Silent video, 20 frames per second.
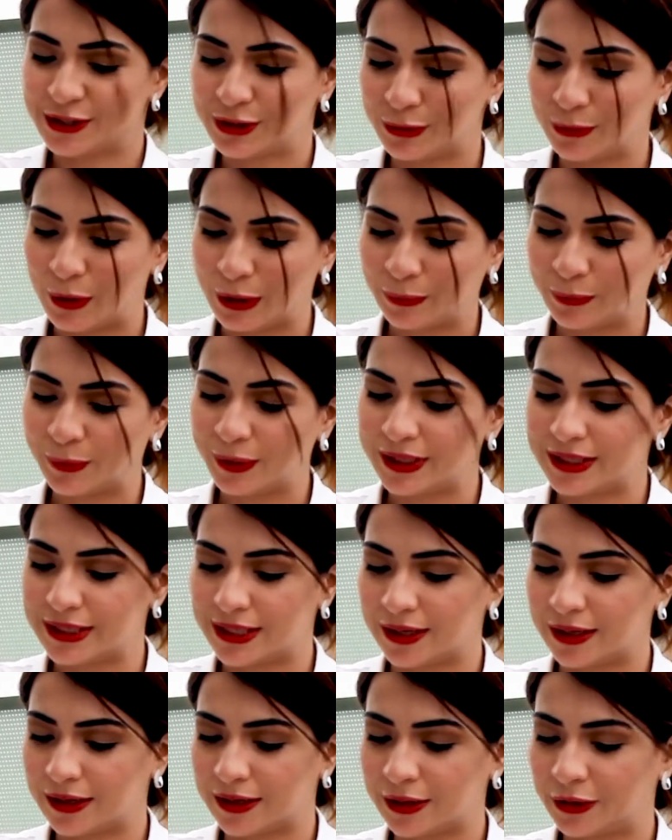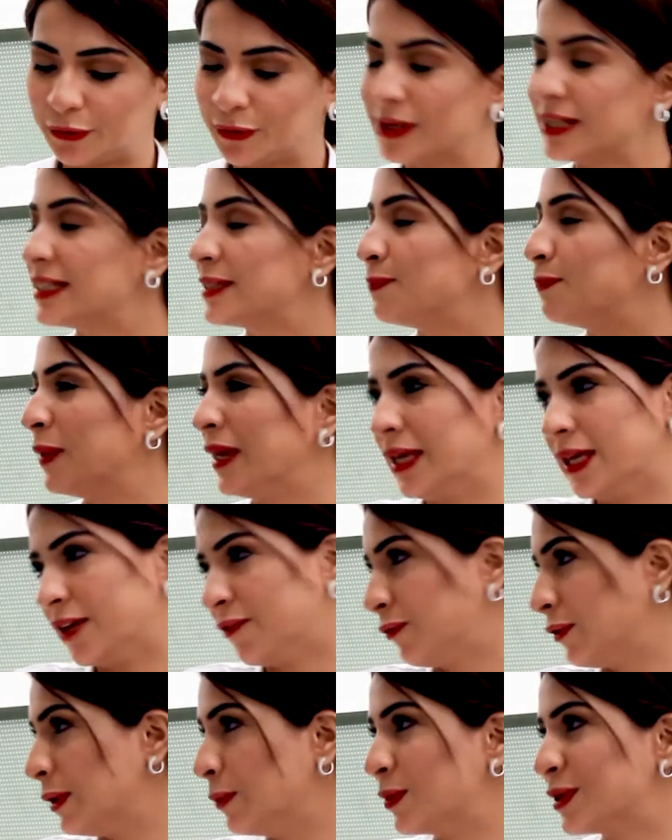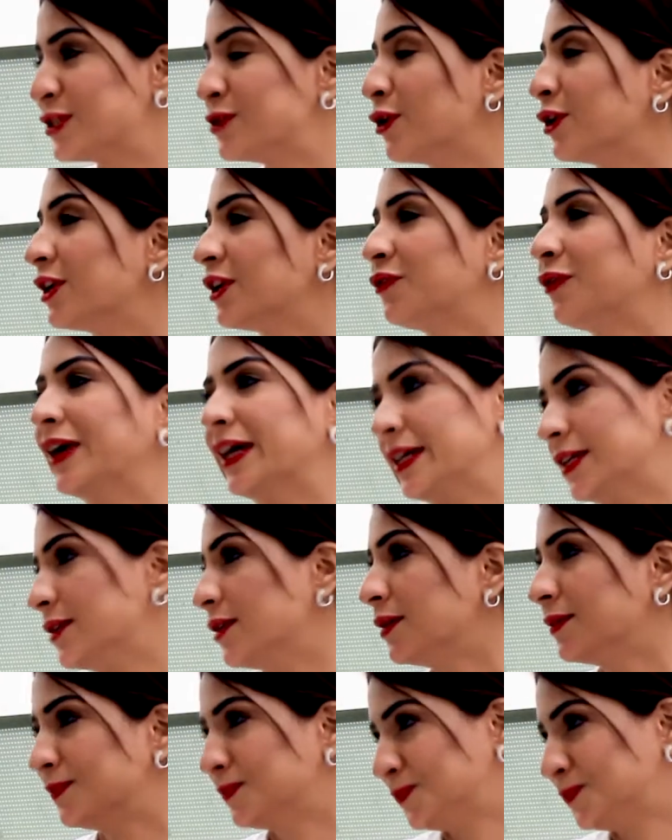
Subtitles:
so what would Chris be if he was not a cricketer?